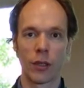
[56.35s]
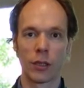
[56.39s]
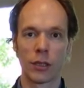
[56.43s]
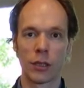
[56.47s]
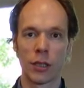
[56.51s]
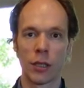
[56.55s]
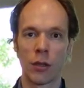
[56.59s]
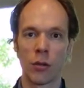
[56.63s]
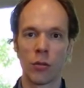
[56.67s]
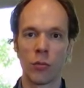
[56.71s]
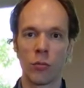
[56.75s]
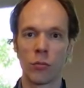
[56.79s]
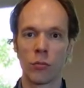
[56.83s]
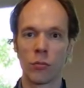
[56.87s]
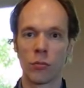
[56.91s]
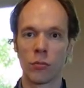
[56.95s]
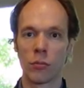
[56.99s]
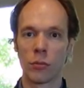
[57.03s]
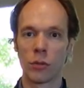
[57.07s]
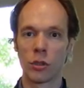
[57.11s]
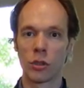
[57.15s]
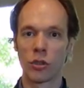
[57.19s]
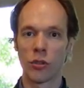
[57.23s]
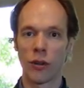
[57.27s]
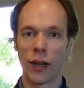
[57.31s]
So
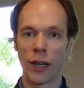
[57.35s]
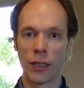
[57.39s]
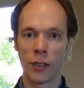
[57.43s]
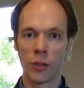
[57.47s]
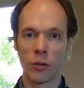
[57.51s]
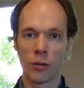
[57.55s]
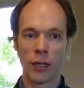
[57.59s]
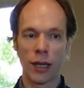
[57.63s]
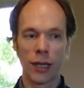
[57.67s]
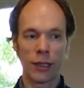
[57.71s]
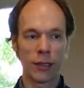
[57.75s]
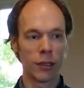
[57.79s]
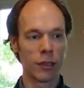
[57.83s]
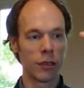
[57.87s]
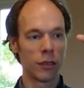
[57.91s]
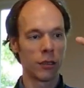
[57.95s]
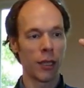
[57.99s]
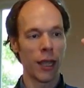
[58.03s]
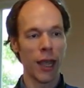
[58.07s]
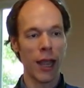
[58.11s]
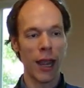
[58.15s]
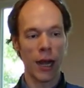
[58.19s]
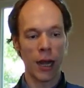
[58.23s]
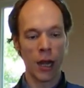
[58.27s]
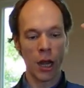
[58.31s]
try to get
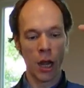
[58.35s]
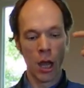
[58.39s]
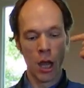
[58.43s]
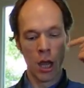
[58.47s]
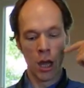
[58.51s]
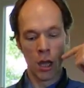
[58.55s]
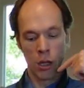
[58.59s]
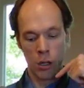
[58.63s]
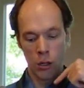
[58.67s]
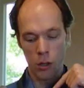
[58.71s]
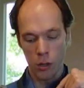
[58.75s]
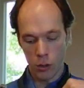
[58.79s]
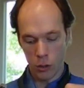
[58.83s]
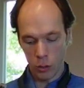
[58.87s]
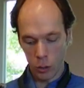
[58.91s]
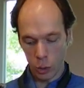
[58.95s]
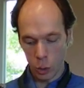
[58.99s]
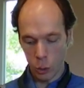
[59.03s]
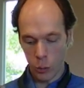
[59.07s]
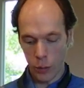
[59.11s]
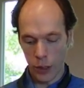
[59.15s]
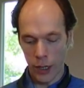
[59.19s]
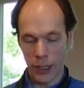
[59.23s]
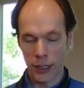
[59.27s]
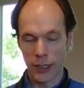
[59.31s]
the air
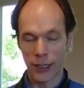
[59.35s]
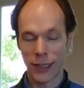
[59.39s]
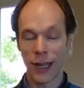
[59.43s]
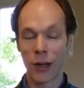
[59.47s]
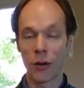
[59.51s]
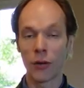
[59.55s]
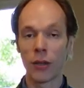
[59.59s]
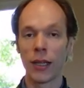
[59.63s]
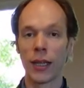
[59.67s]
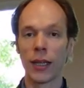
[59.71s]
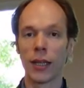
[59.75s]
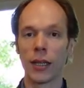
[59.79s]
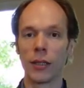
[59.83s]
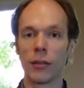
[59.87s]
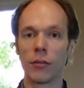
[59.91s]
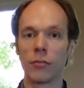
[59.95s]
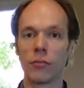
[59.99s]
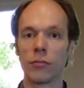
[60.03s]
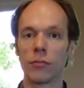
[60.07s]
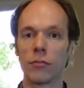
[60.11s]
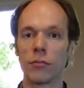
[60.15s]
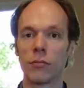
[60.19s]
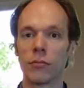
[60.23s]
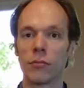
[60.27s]
all the way down here.